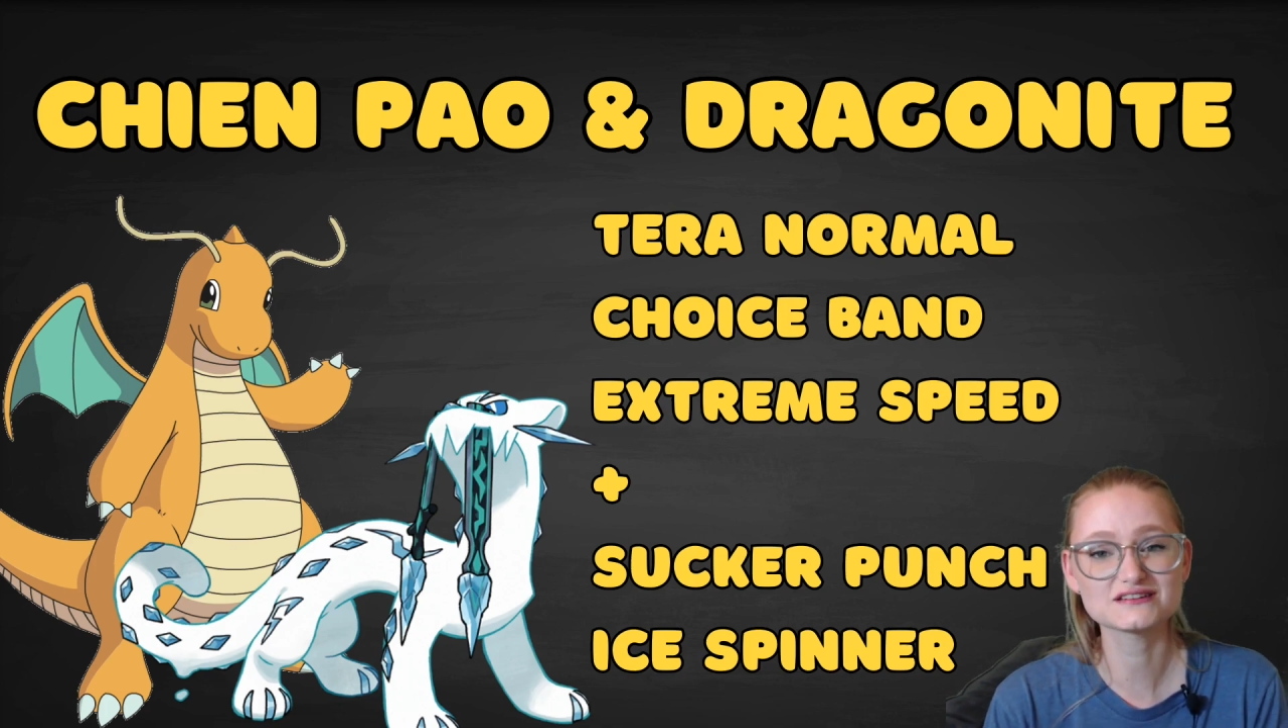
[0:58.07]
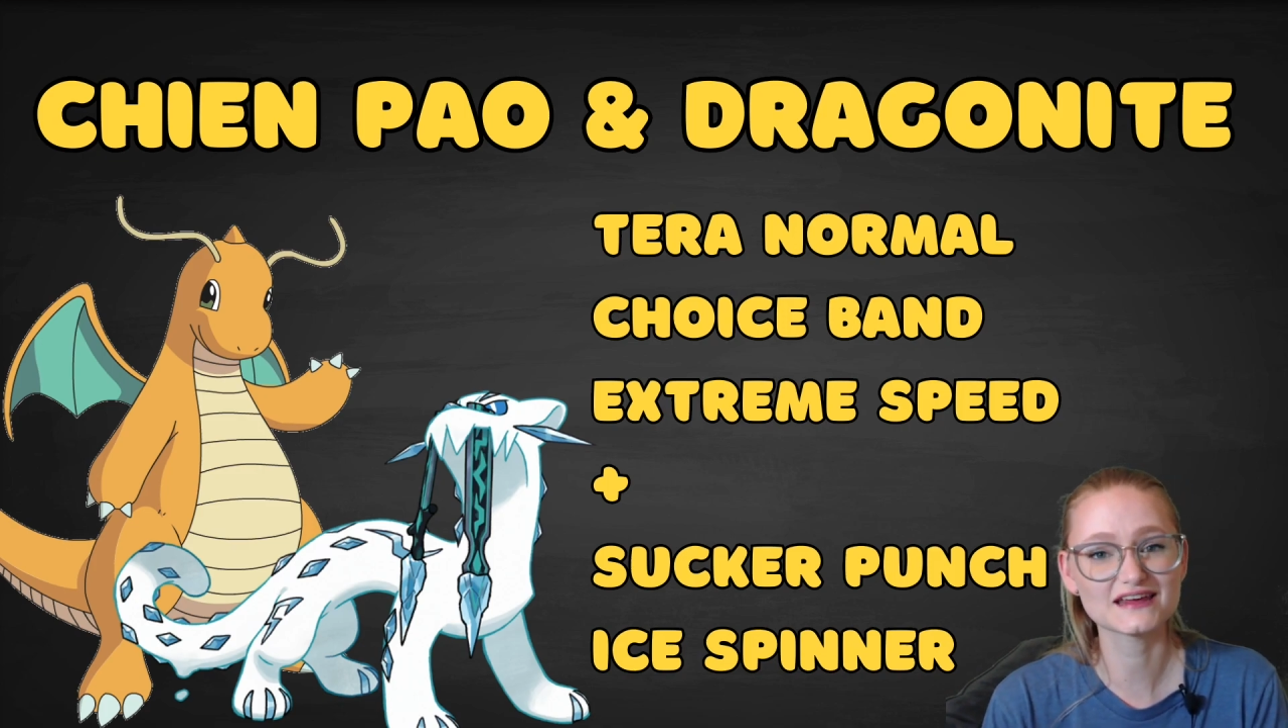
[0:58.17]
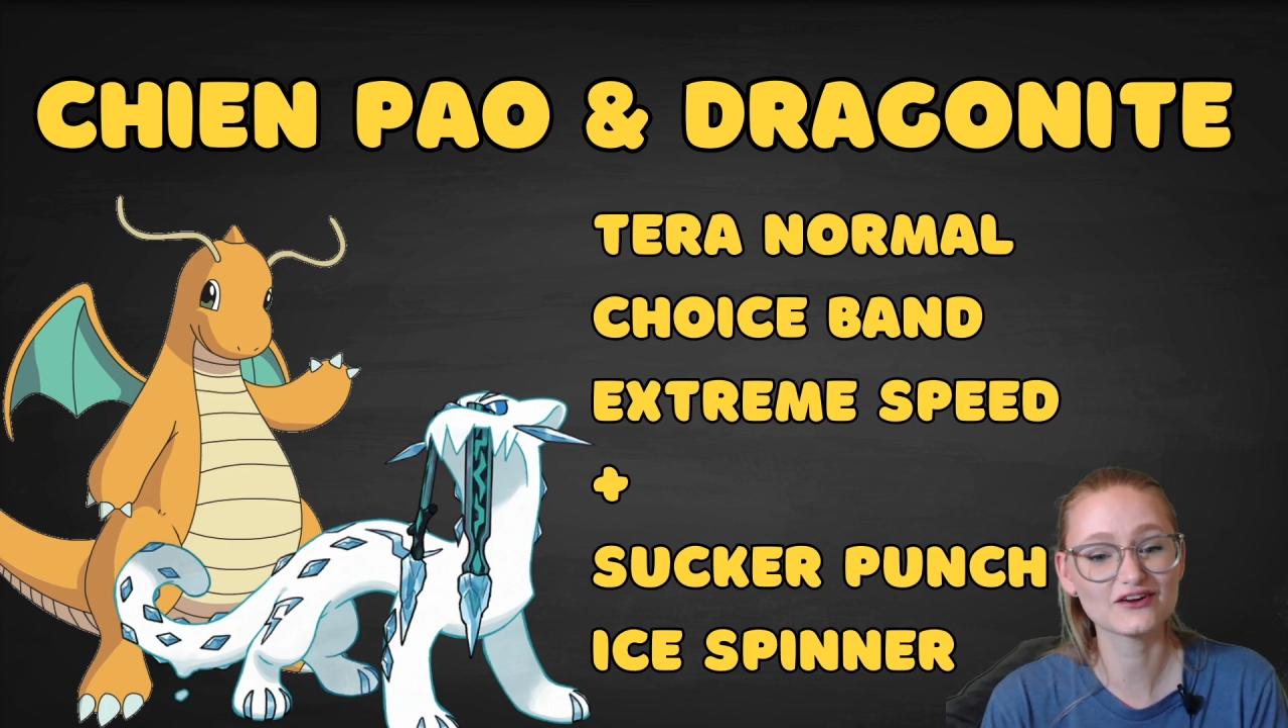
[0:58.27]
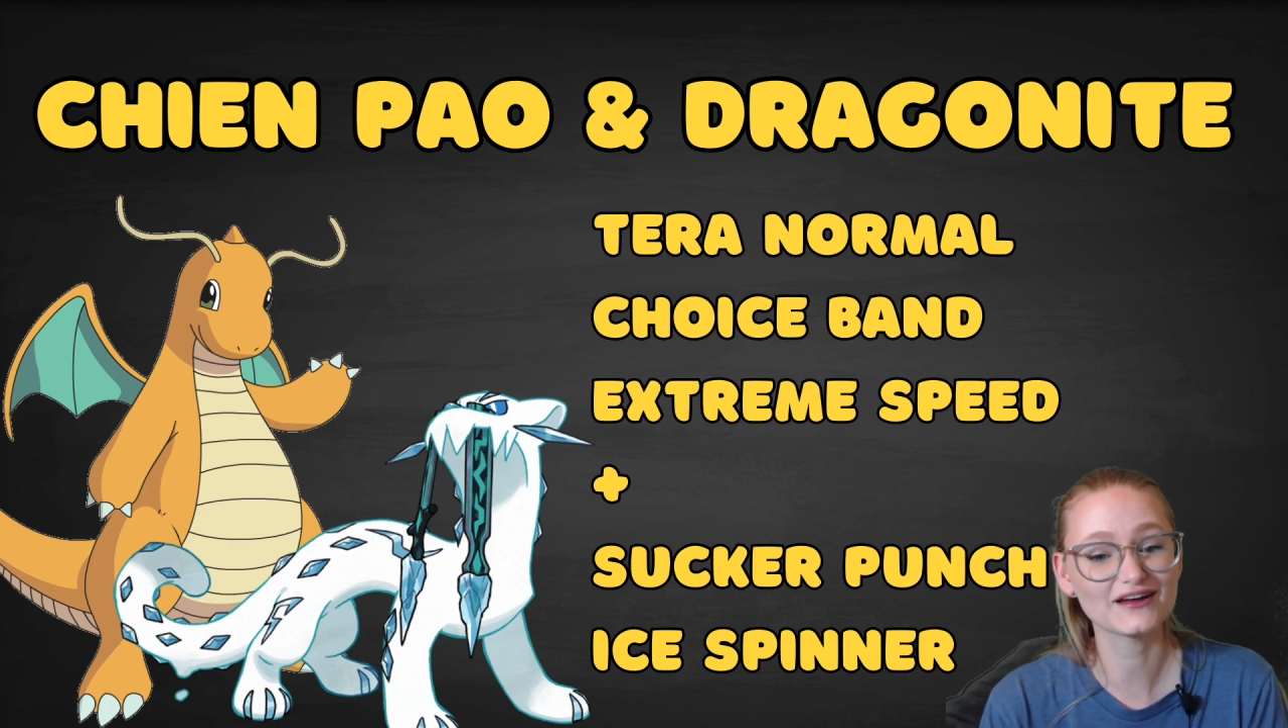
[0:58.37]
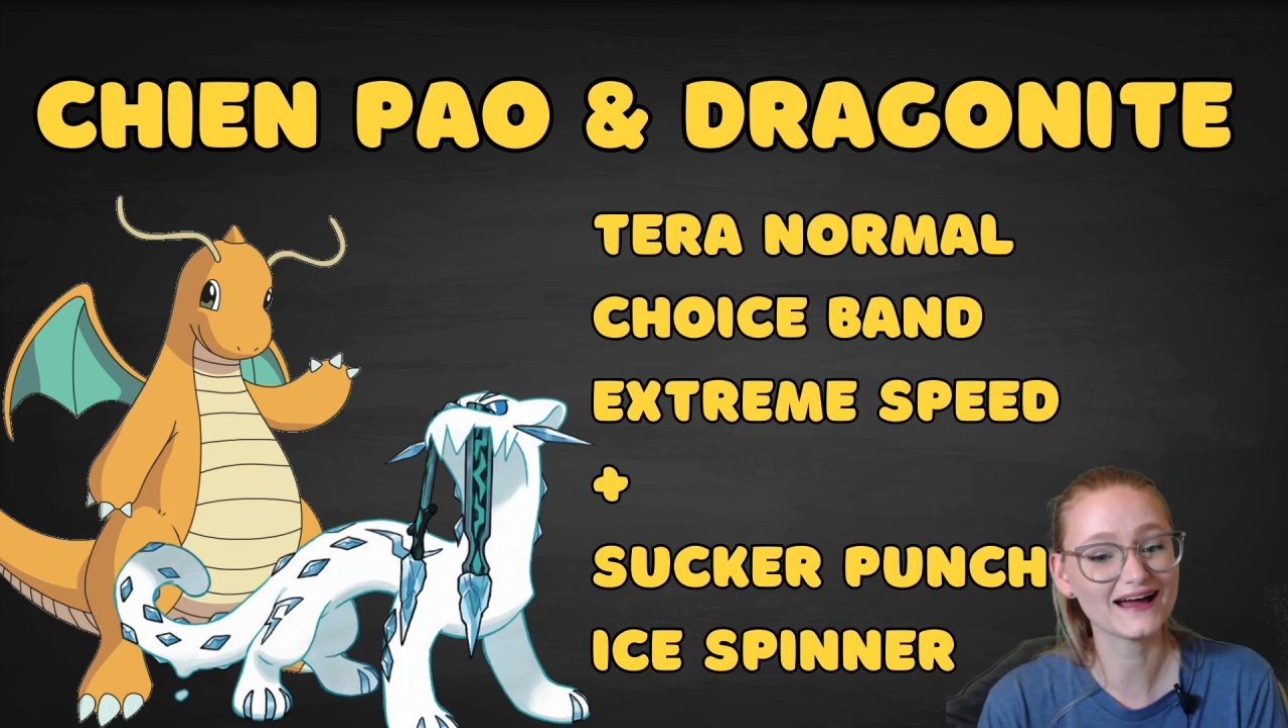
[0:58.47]
to
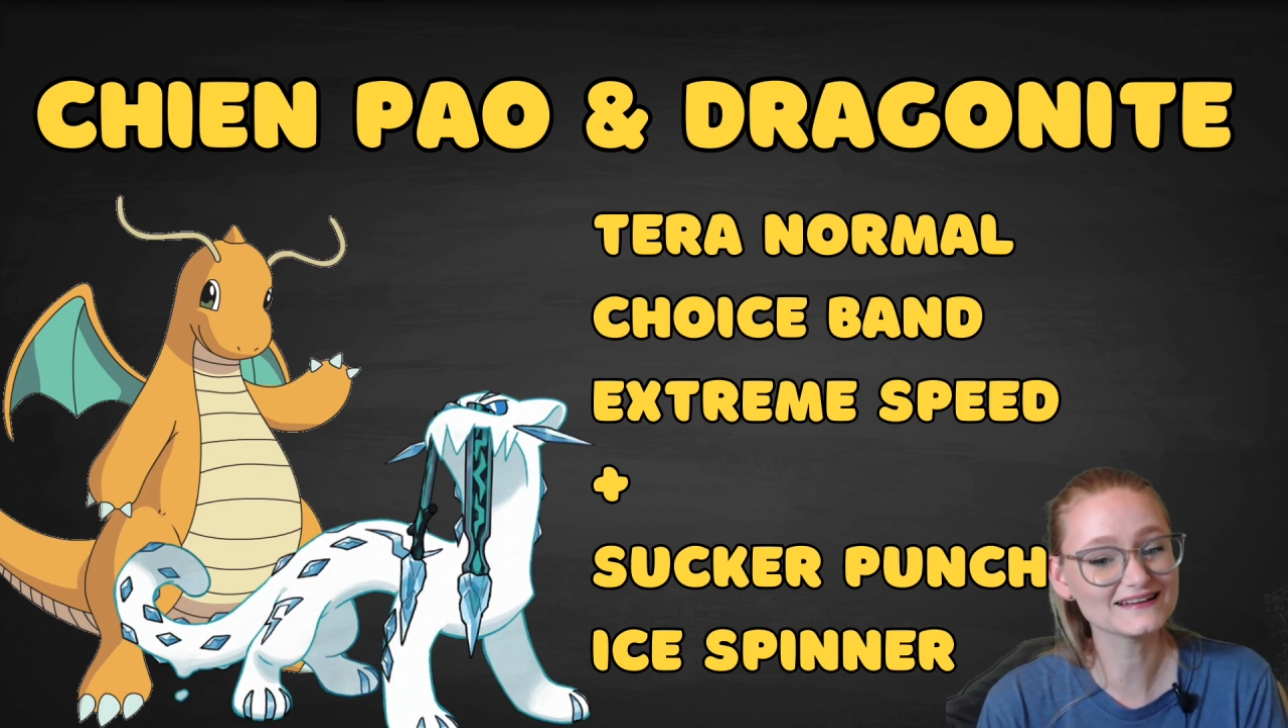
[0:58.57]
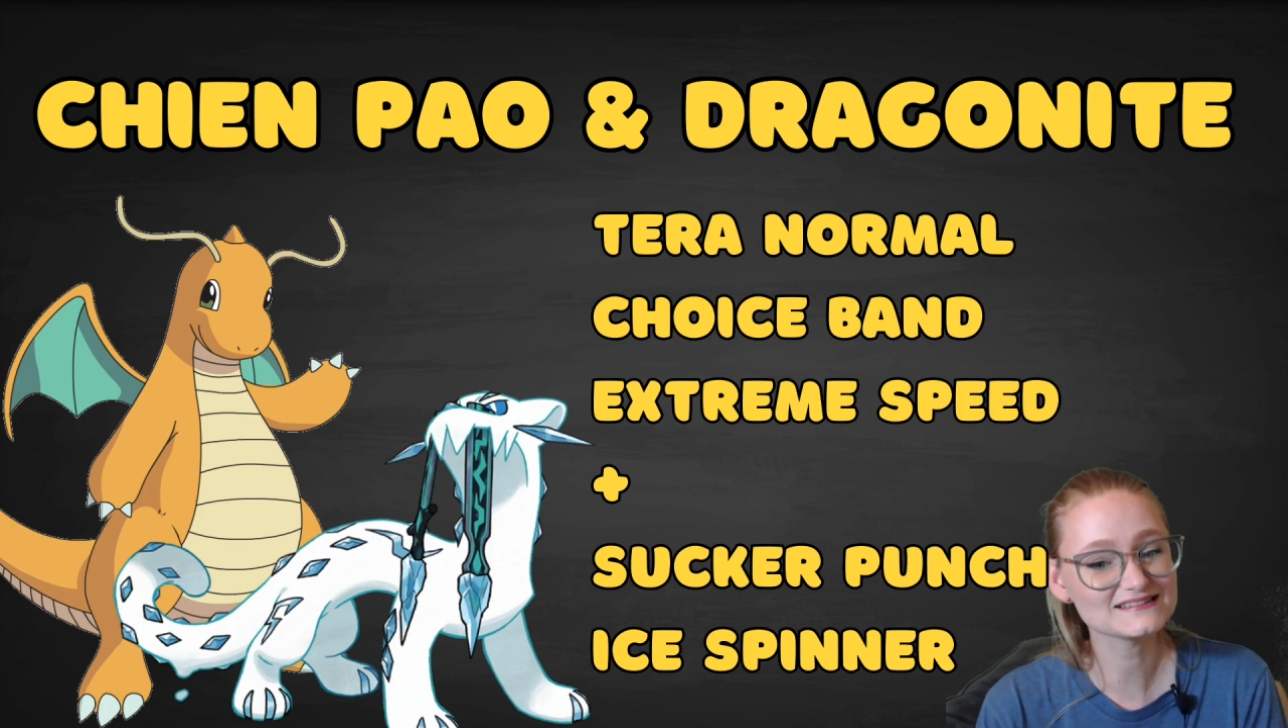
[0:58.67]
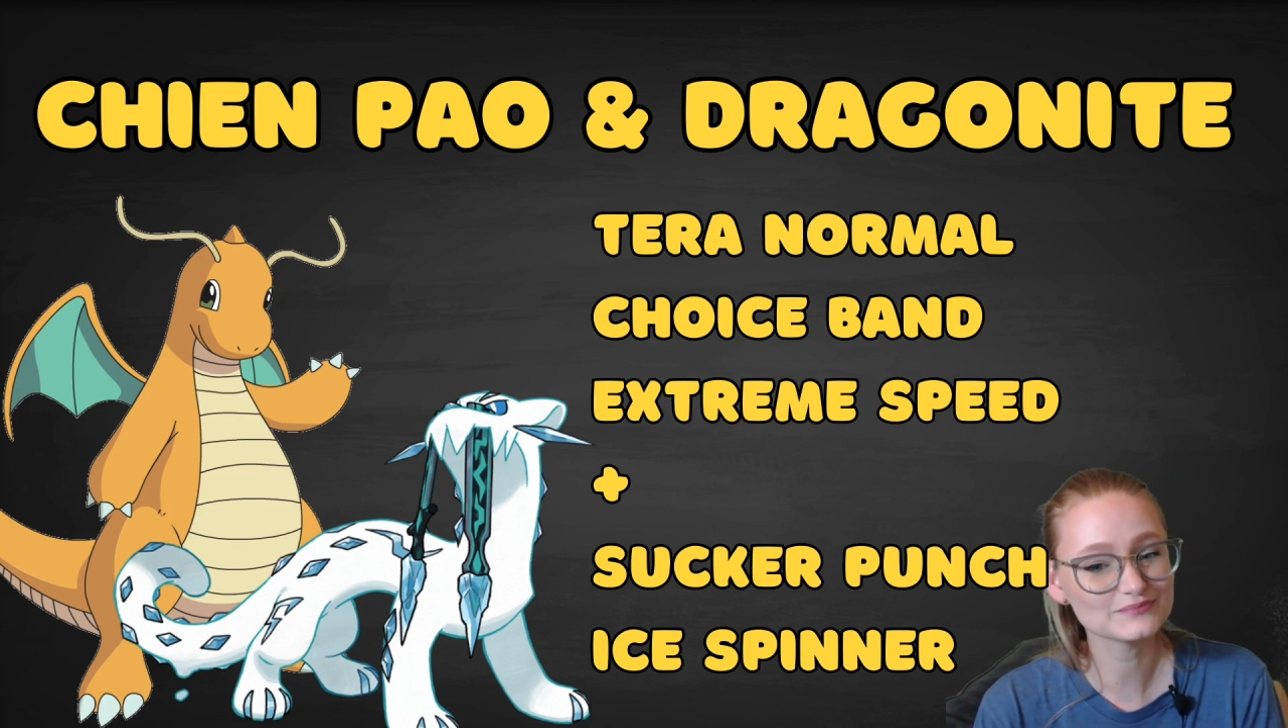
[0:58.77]
carry Ice